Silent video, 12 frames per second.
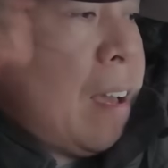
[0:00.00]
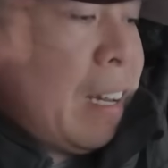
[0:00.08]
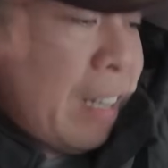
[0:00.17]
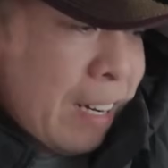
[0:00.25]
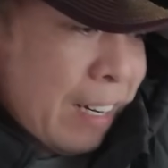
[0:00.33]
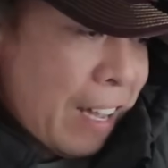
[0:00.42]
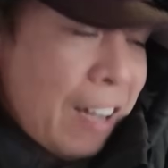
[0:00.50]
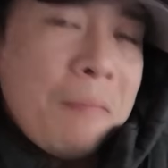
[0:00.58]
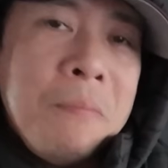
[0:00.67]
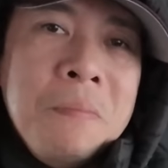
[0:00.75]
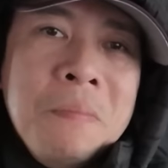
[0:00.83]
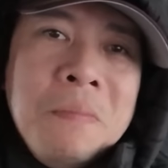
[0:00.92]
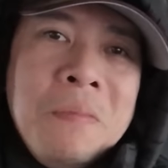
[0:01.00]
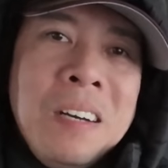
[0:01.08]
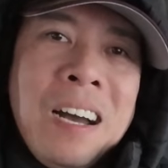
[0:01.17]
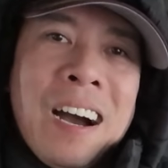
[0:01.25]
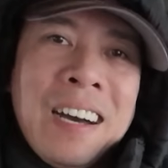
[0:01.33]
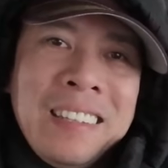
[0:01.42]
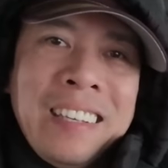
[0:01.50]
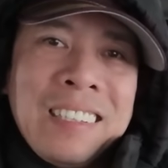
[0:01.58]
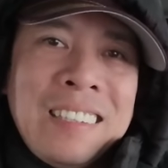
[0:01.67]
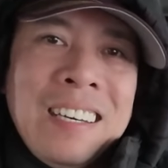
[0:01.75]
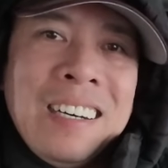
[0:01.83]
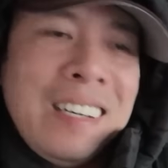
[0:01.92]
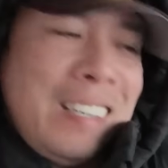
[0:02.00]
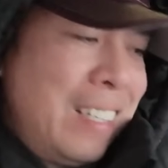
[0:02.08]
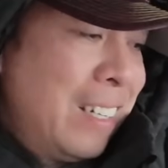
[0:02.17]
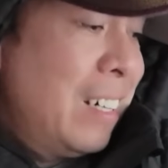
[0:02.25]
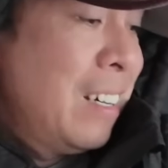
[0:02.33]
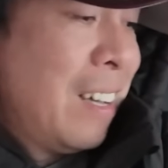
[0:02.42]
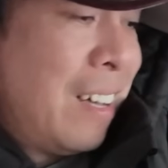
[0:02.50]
and then I am under the